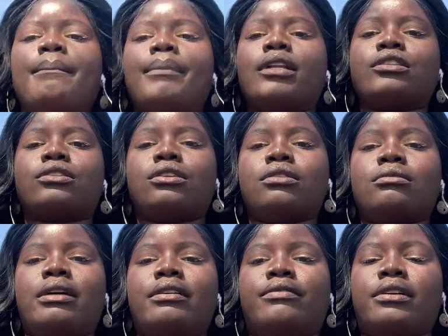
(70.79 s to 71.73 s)
But it's
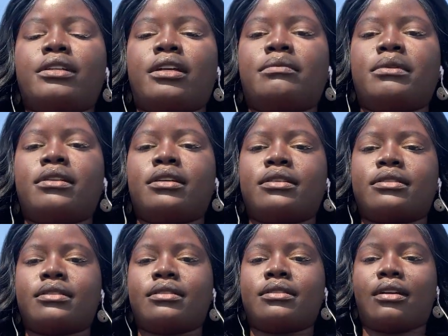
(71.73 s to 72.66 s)
cute. My friend gave me
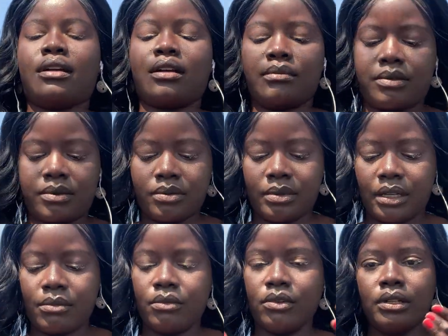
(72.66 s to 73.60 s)
this. It's supposed to be
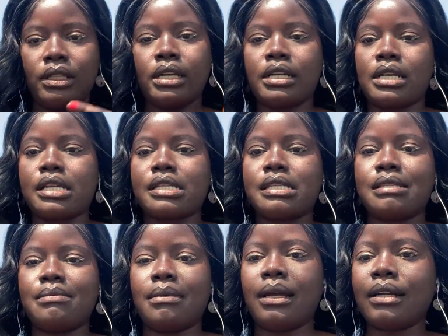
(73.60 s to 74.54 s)
like more like
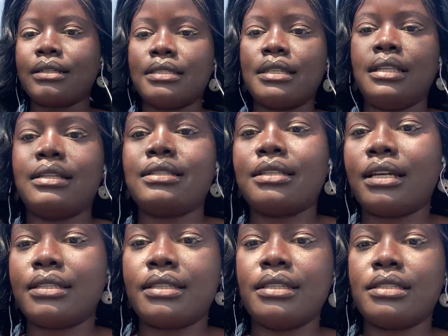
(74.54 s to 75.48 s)
smexy, like
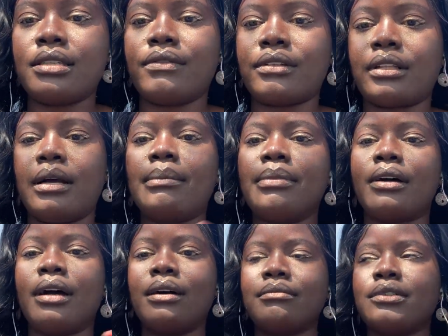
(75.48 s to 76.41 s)
sexy and stuff like that. But
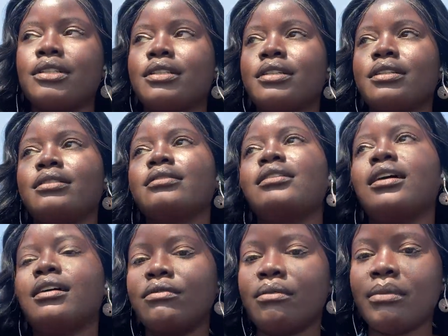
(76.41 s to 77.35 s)
I'm gonna
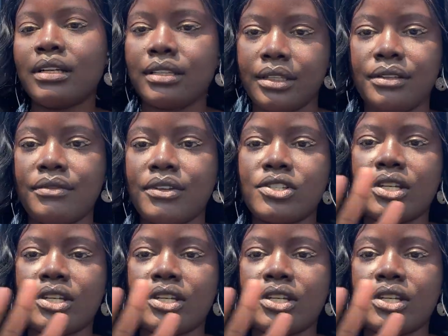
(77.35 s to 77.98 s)
cover my cleavage.